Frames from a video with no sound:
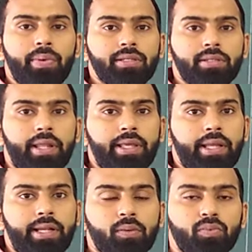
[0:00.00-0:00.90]
we are studying
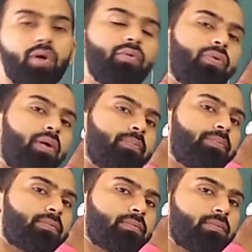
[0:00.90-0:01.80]
in terms
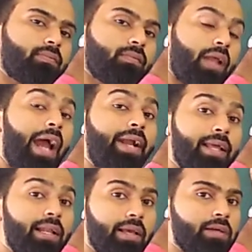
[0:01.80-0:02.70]
of
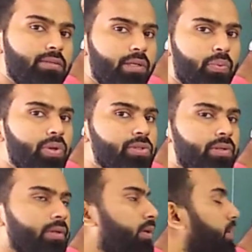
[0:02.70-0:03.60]
ideal gas
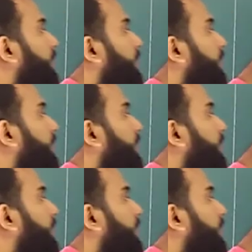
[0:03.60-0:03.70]
equation.